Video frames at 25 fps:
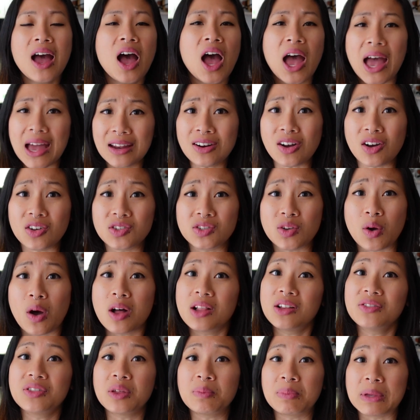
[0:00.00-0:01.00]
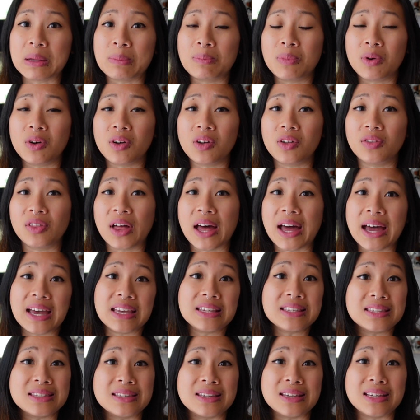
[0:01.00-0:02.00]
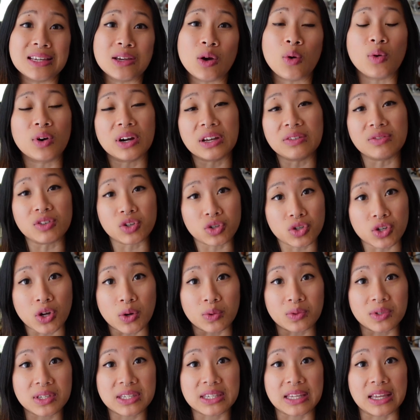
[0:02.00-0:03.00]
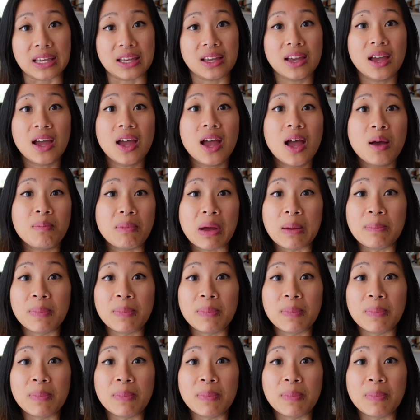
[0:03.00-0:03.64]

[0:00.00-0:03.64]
and also all of the people that I see or even don't see. My